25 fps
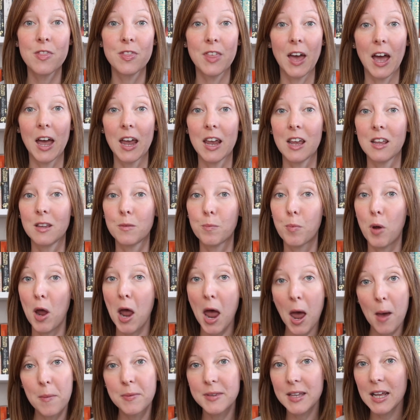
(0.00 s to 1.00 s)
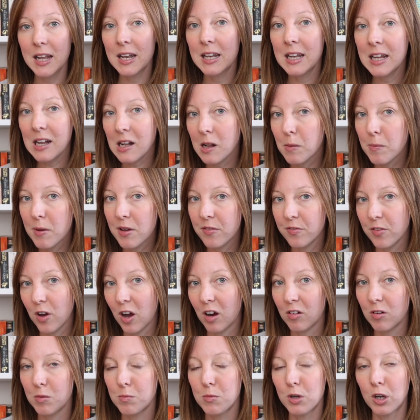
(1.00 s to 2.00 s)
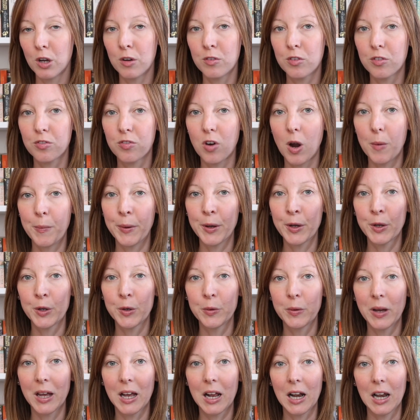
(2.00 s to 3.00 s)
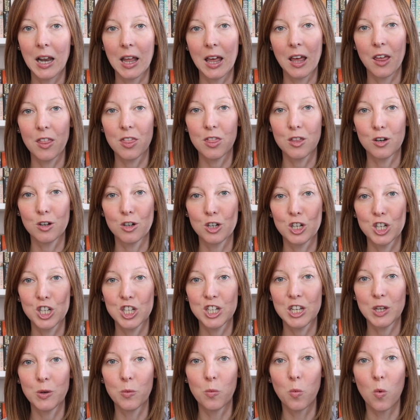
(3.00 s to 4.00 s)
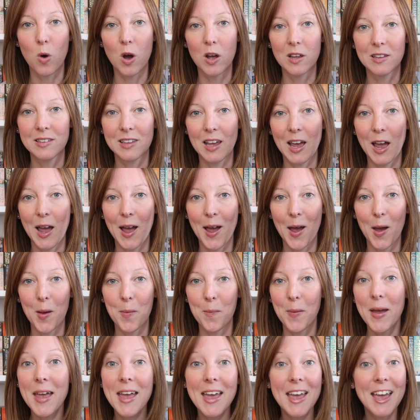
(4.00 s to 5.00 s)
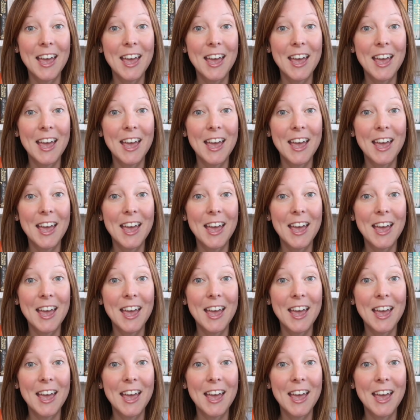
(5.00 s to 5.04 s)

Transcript: that is perhaps a little bit far removed from who Claire thought she was um,